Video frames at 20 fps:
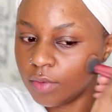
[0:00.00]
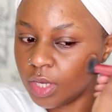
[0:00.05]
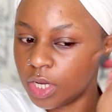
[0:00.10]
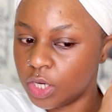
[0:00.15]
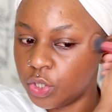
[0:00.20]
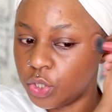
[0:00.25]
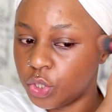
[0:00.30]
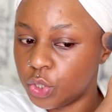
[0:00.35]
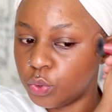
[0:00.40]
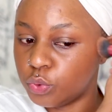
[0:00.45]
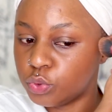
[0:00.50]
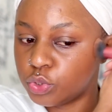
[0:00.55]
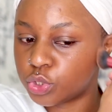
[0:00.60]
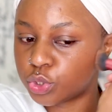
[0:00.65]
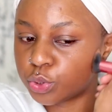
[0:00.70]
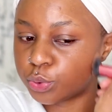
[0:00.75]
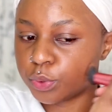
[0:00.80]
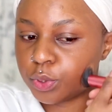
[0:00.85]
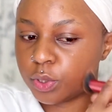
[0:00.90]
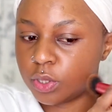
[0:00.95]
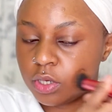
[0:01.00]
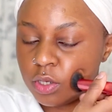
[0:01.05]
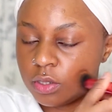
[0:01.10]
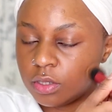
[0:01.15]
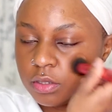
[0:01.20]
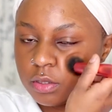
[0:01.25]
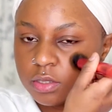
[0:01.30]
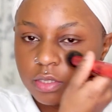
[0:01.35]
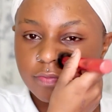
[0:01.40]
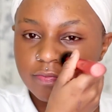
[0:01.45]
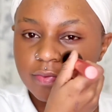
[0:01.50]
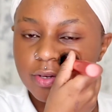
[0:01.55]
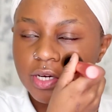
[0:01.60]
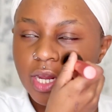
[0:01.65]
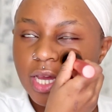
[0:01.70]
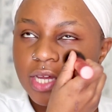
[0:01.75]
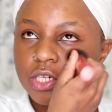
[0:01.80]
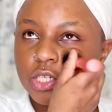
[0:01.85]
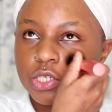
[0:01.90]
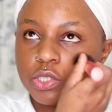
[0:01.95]
neutral,
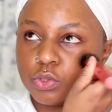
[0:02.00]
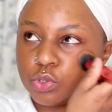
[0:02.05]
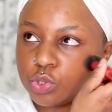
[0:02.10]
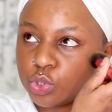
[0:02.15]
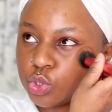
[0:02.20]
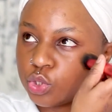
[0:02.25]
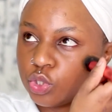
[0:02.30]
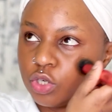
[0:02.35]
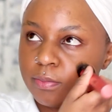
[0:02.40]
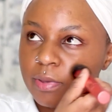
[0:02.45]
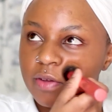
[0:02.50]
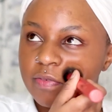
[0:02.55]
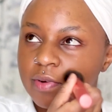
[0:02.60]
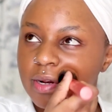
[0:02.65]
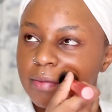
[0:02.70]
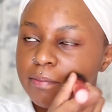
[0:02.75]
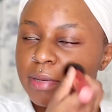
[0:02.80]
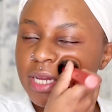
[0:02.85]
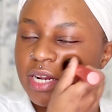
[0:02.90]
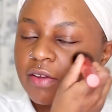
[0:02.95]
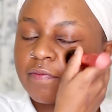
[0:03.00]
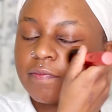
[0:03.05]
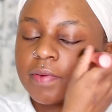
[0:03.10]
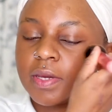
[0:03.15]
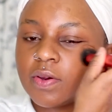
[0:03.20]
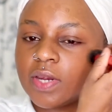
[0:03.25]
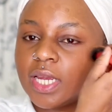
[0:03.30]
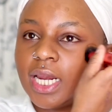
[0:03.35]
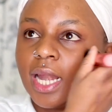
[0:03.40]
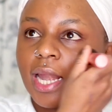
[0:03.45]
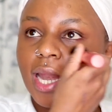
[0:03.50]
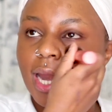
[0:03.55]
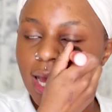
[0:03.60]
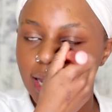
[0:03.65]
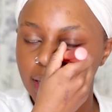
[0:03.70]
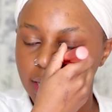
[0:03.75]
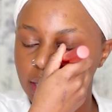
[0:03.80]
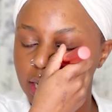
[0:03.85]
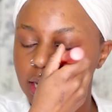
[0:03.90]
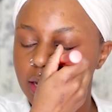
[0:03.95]
not neutral, but a very
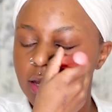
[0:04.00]
light